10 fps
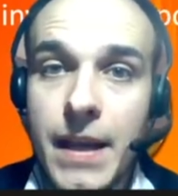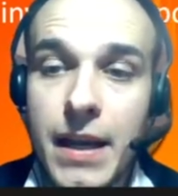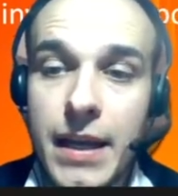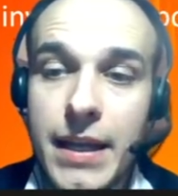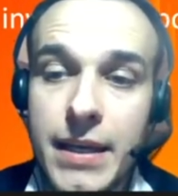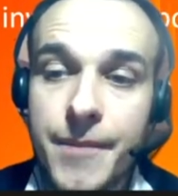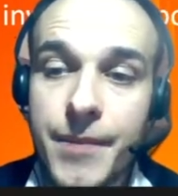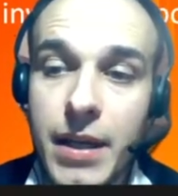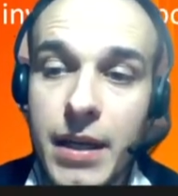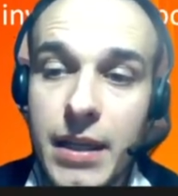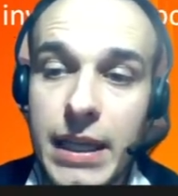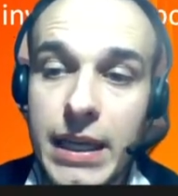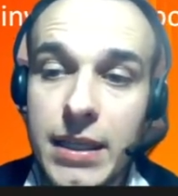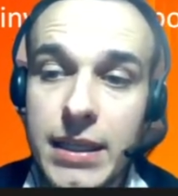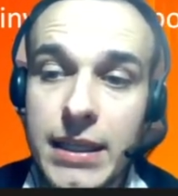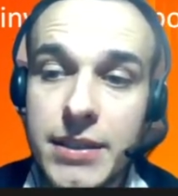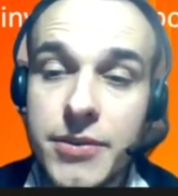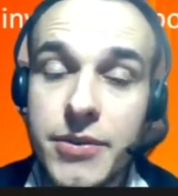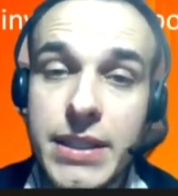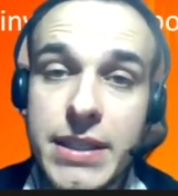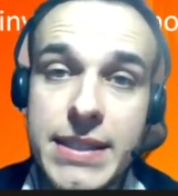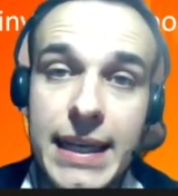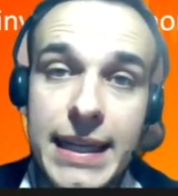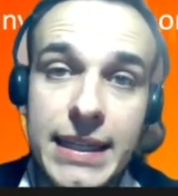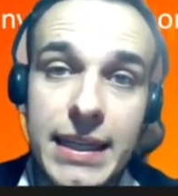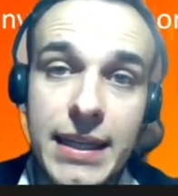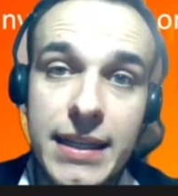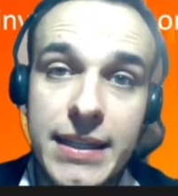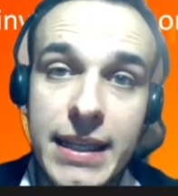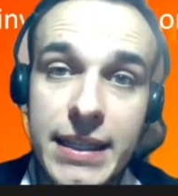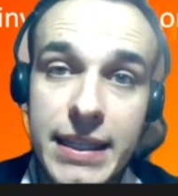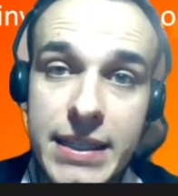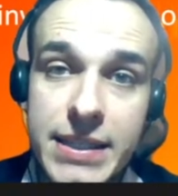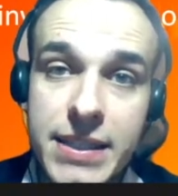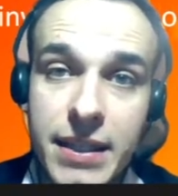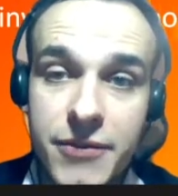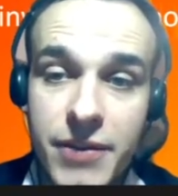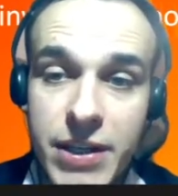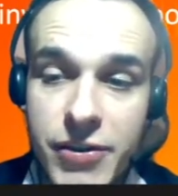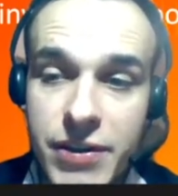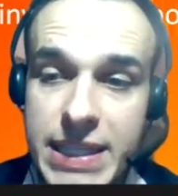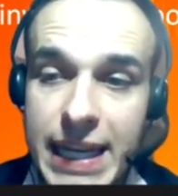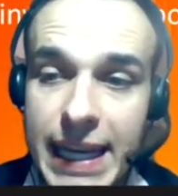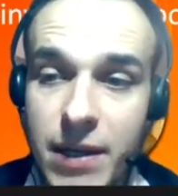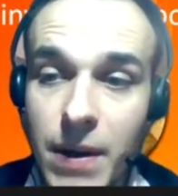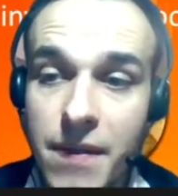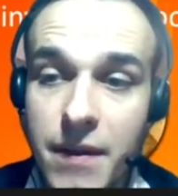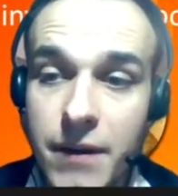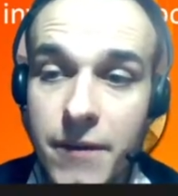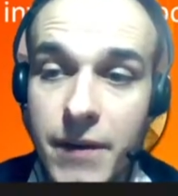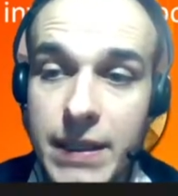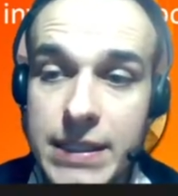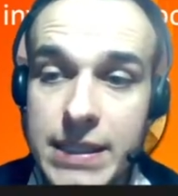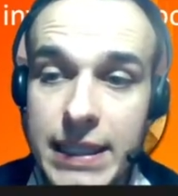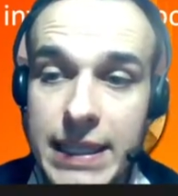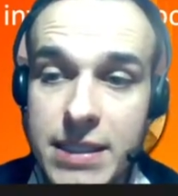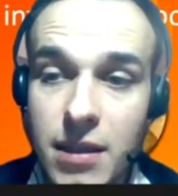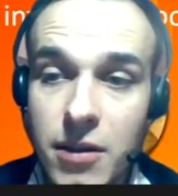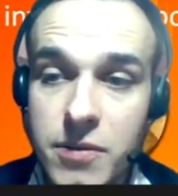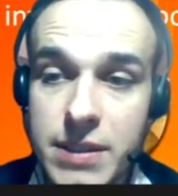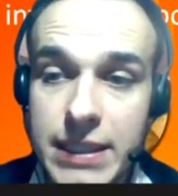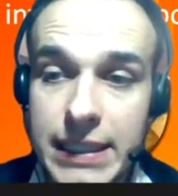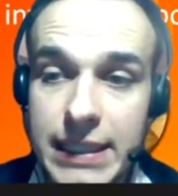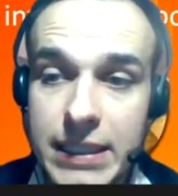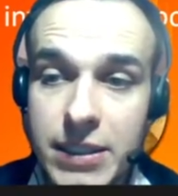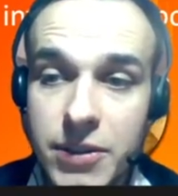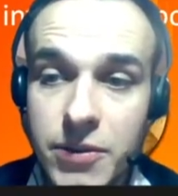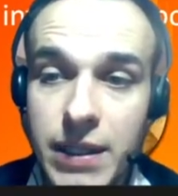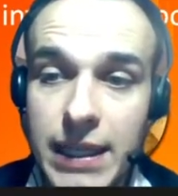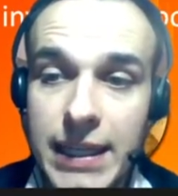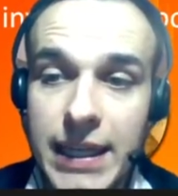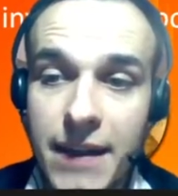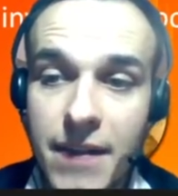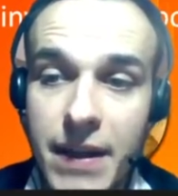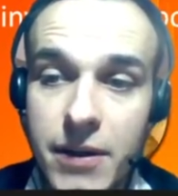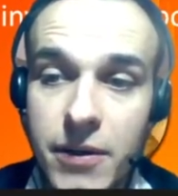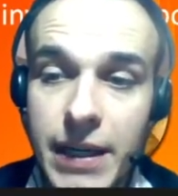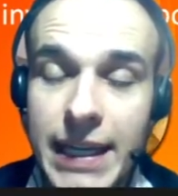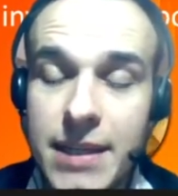here like 2 years and 10 years treasuries, and when the difference is close to 0, it